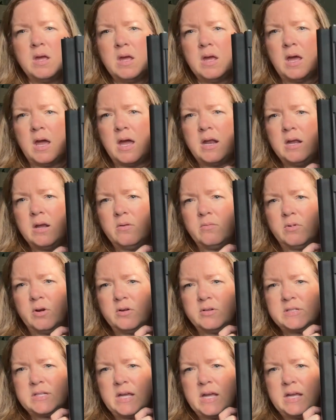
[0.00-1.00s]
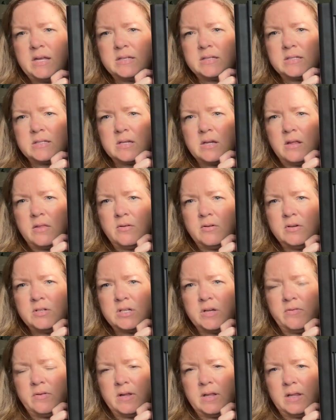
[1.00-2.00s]
and it rotates through
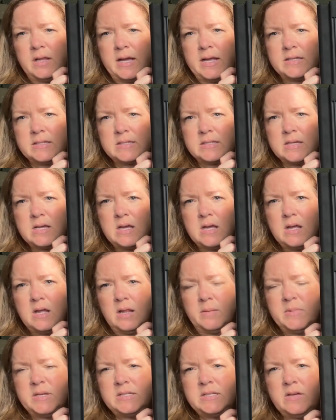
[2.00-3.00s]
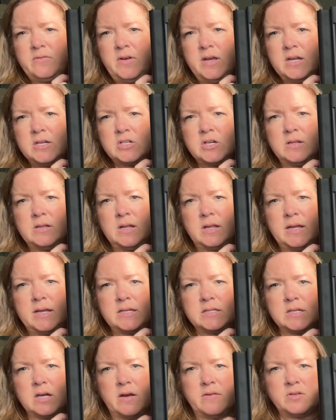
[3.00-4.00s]
different lights. Let me see if I can turn the
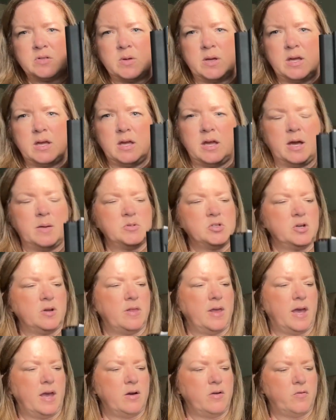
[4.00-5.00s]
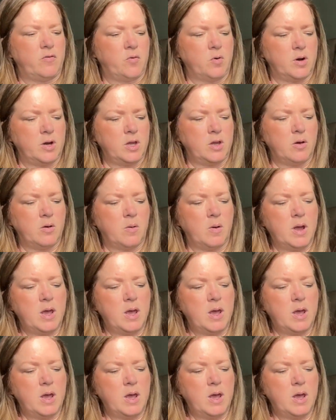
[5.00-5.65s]
lights off so I can capture that for you.